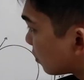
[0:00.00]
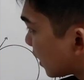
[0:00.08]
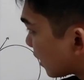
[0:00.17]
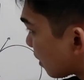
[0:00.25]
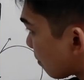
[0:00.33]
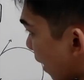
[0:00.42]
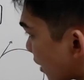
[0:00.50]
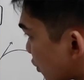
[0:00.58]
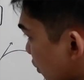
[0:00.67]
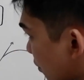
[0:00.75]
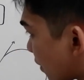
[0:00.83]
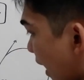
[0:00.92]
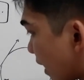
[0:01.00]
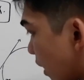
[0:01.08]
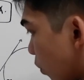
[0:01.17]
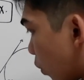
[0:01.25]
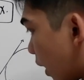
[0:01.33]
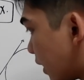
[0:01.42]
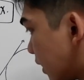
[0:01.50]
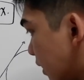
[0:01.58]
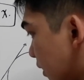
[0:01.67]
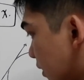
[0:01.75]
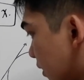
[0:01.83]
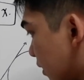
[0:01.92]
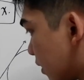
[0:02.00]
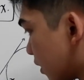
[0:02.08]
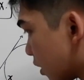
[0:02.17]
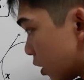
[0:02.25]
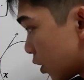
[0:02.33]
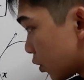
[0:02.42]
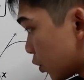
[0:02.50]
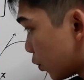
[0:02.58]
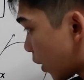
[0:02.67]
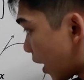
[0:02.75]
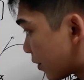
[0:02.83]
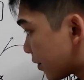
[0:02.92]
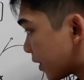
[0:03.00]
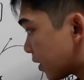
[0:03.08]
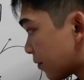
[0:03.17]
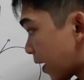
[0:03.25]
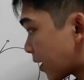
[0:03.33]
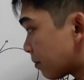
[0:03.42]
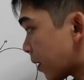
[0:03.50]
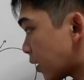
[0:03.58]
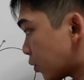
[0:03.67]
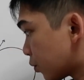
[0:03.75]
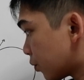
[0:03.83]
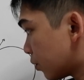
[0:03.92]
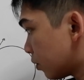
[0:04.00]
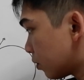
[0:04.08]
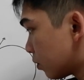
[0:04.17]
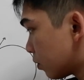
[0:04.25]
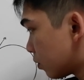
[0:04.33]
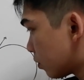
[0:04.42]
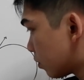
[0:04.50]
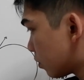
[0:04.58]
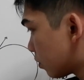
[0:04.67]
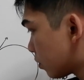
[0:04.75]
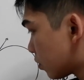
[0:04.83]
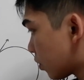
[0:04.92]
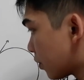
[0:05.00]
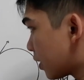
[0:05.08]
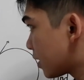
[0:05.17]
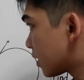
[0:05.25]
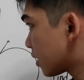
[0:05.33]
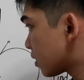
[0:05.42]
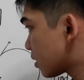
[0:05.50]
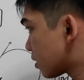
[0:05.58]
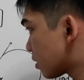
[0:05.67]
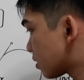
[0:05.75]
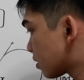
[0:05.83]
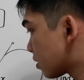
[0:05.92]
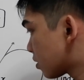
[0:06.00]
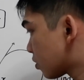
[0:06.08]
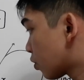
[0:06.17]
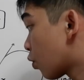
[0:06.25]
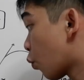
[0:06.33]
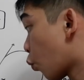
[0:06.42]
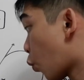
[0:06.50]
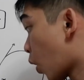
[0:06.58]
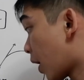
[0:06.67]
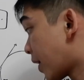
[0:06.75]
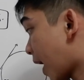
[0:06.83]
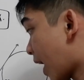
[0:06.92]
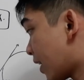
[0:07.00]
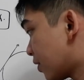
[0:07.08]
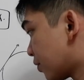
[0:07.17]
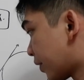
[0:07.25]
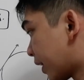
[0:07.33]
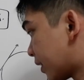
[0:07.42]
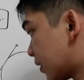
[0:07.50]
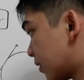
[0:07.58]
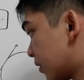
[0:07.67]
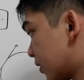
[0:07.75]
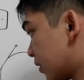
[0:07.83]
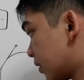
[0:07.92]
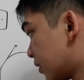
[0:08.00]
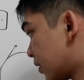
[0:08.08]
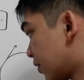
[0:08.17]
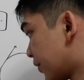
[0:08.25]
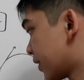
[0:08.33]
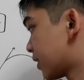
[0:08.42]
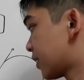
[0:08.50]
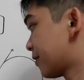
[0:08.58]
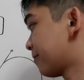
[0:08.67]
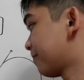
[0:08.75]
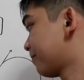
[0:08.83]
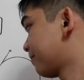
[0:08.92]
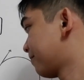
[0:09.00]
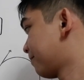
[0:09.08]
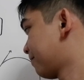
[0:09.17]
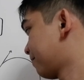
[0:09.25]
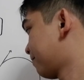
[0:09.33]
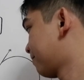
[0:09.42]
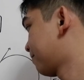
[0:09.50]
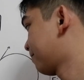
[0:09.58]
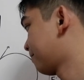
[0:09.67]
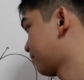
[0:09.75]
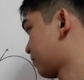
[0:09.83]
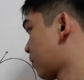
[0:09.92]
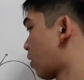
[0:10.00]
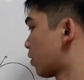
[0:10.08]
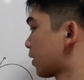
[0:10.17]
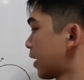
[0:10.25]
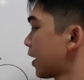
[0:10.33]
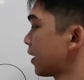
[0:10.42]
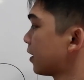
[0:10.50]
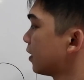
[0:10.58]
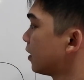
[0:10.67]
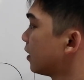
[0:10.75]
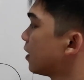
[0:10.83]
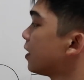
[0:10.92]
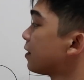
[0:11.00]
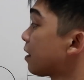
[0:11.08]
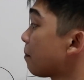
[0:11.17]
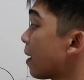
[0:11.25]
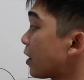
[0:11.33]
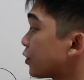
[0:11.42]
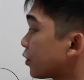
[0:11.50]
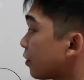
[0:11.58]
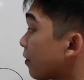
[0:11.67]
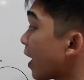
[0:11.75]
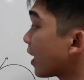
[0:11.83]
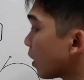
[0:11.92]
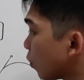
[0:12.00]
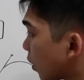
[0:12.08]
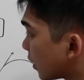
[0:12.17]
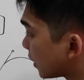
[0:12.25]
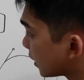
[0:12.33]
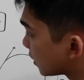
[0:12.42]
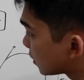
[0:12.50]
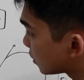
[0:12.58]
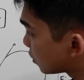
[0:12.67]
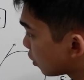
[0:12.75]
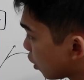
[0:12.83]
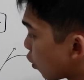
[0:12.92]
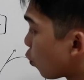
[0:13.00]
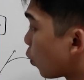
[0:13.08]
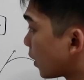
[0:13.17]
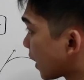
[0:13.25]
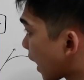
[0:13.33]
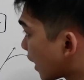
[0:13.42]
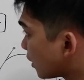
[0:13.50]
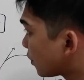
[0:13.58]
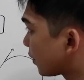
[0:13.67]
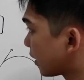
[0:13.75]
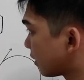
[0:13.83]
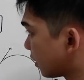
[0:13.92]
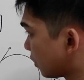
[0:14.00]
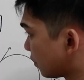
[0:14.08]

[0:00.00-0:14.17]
to get the measure of angle 1, 200 divided by 2, so this is 100 degrees. Okay. The measure of angle 1 is 100